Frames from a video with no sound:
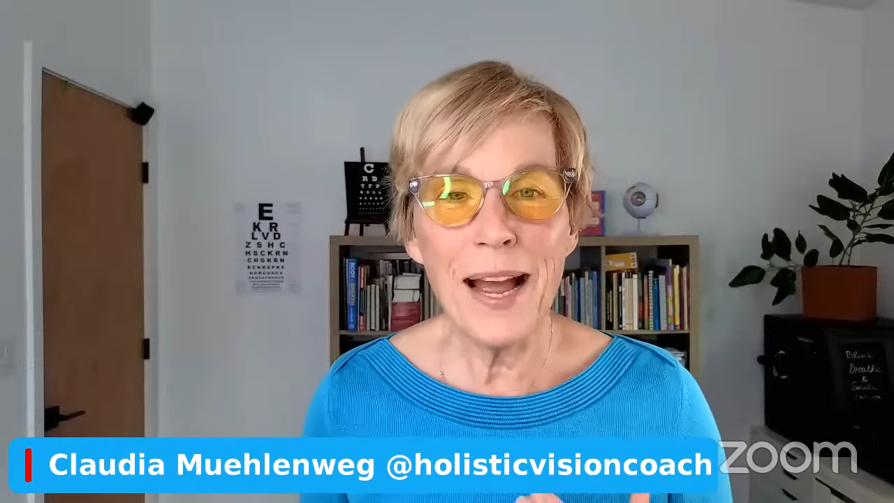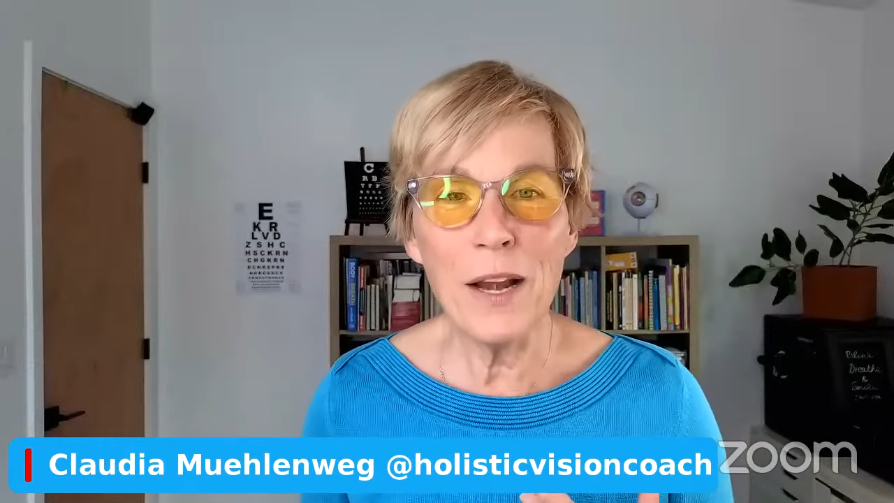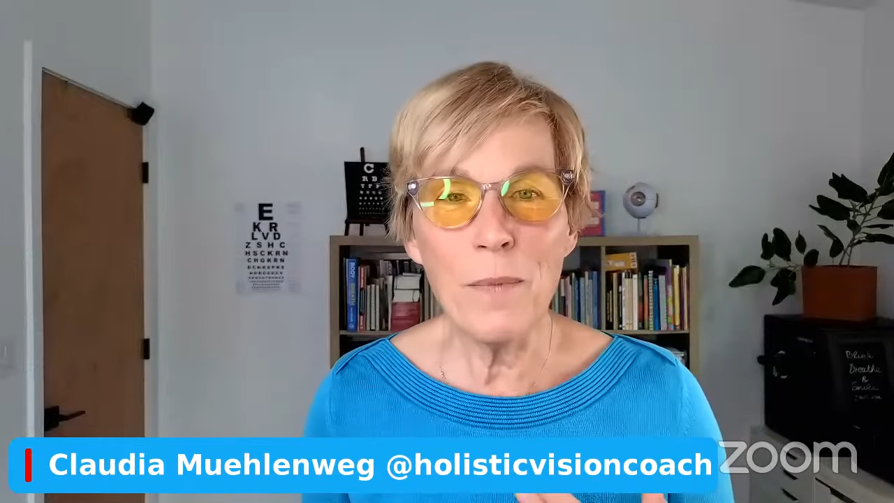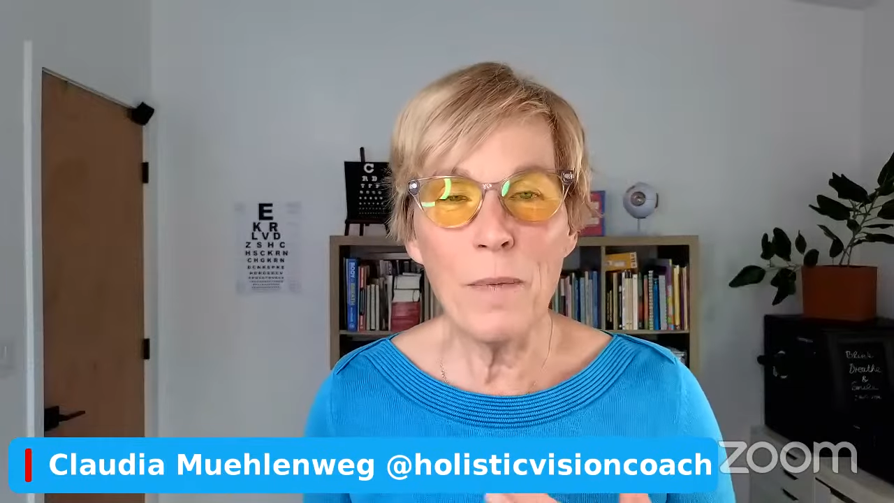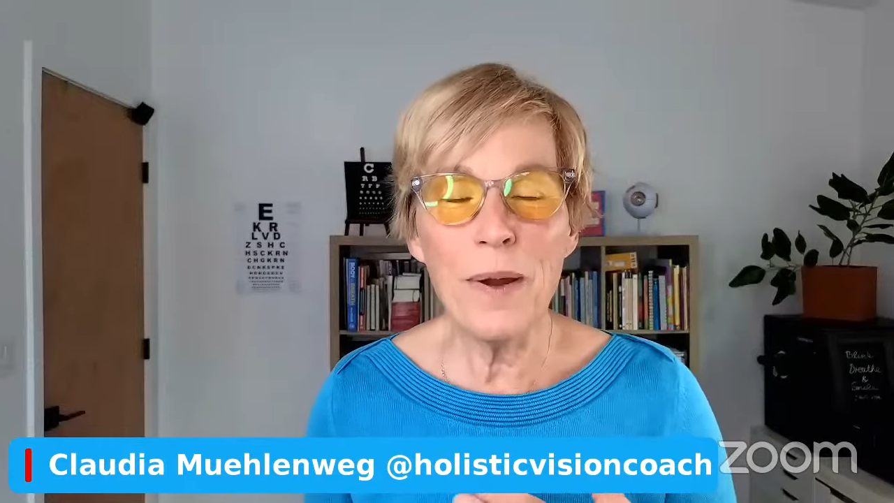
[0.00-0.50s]

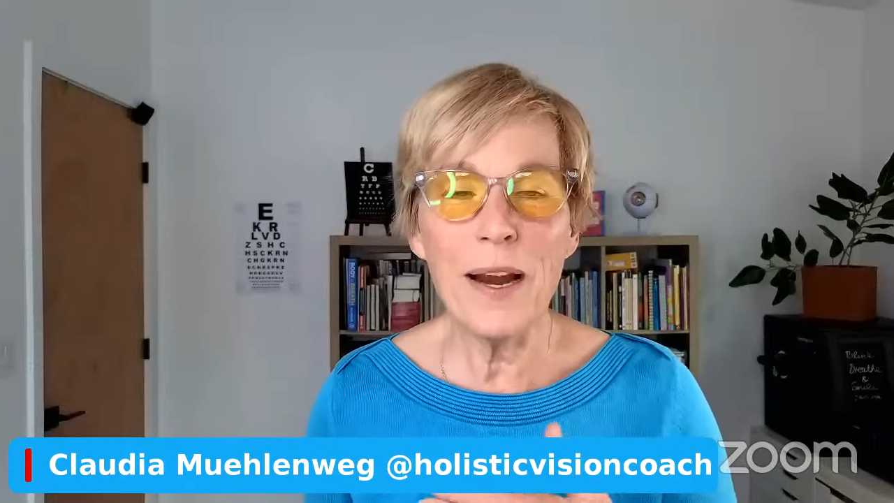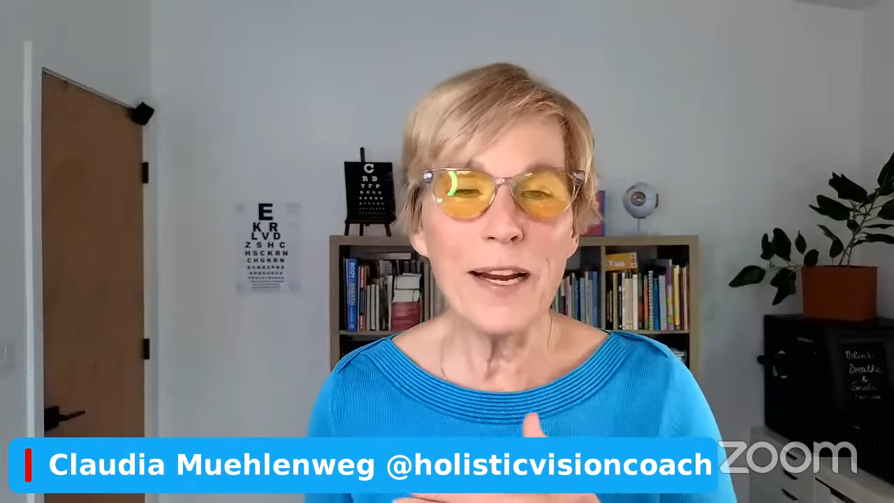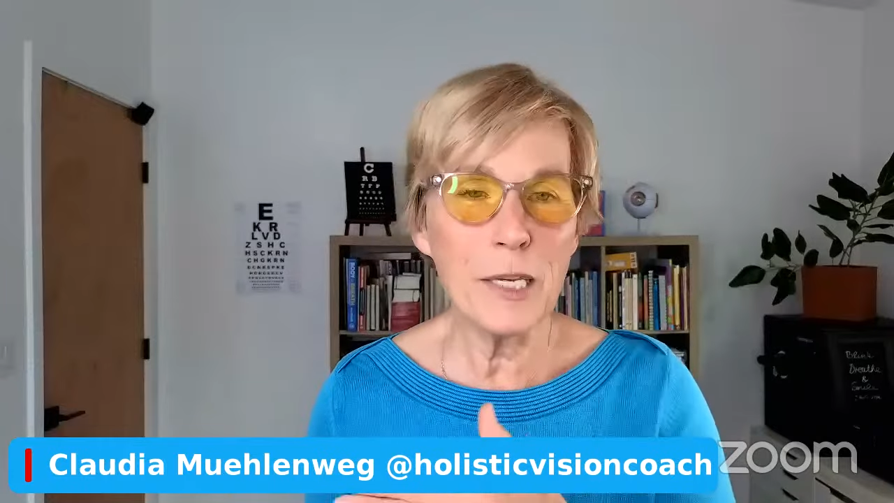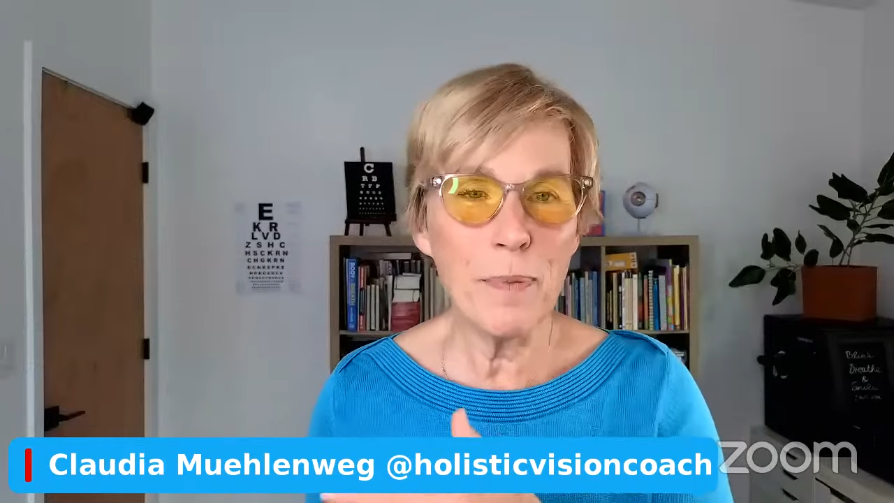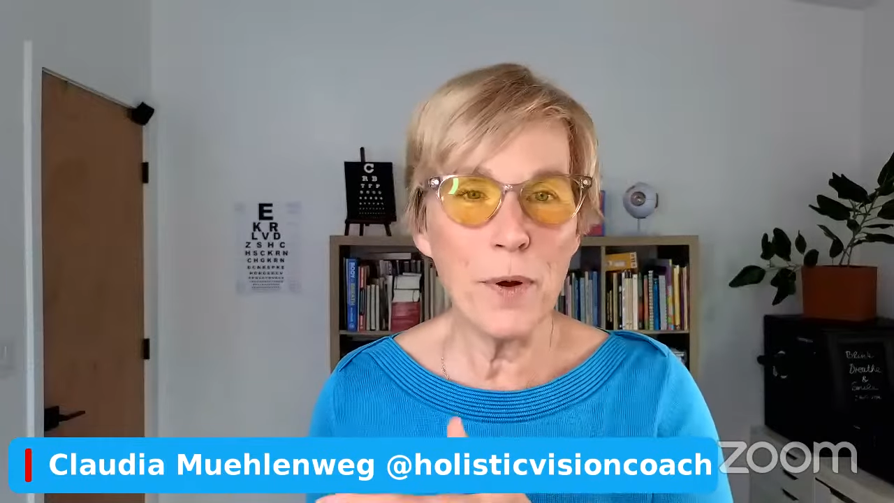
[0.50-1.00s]
and when we
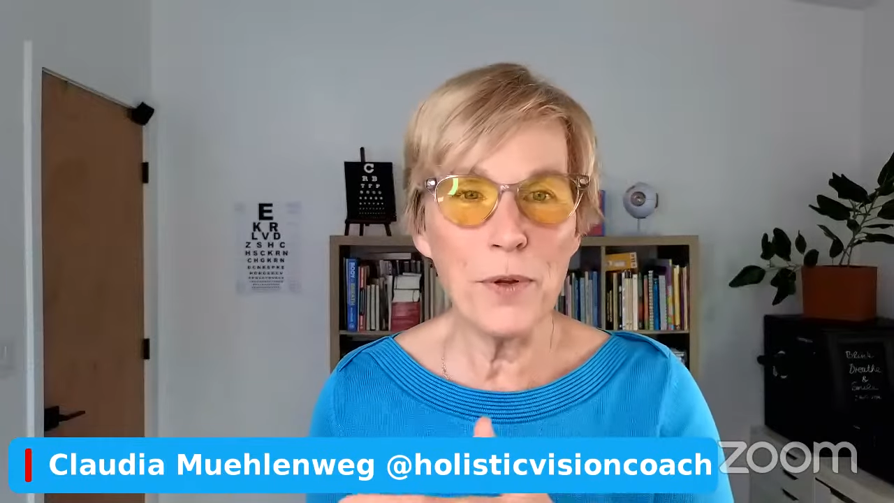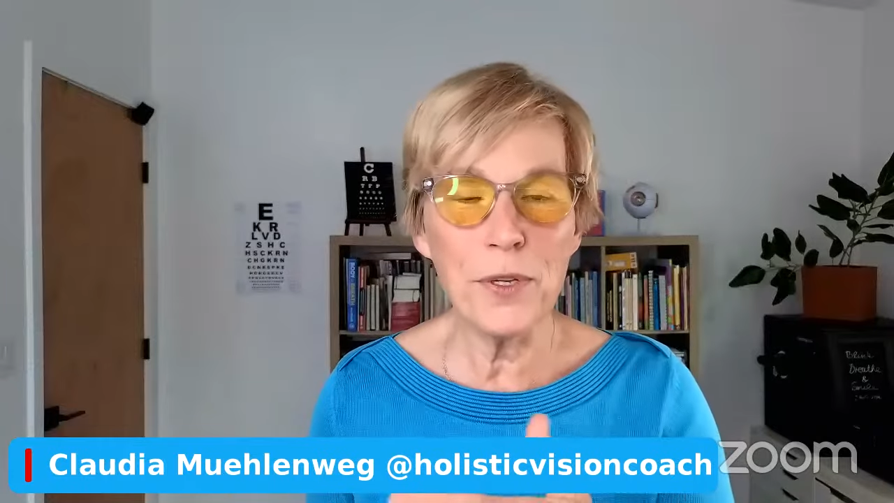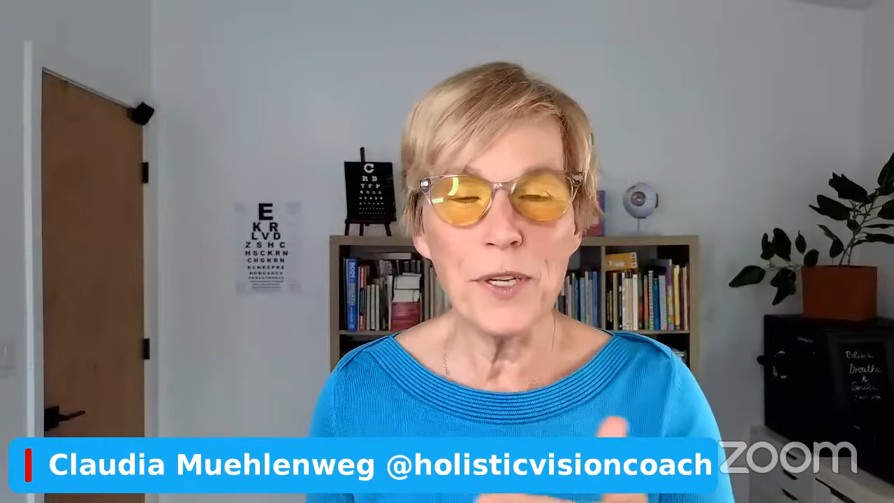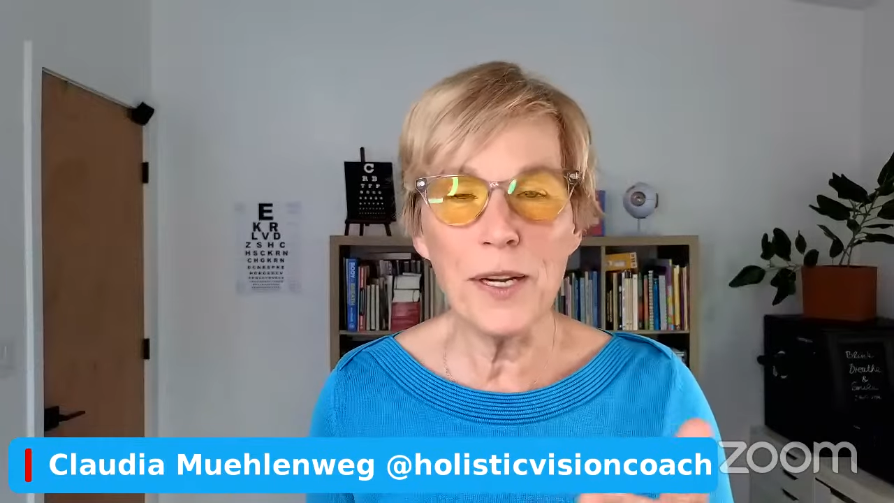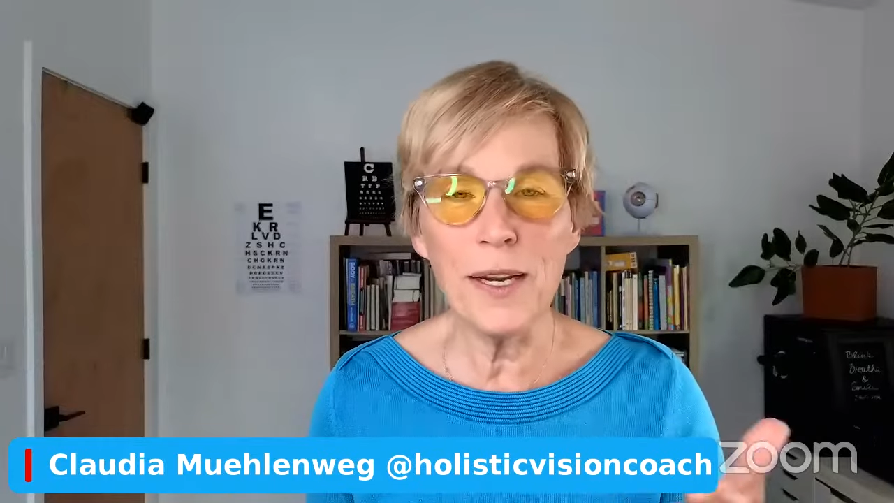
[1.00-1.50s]
are exposed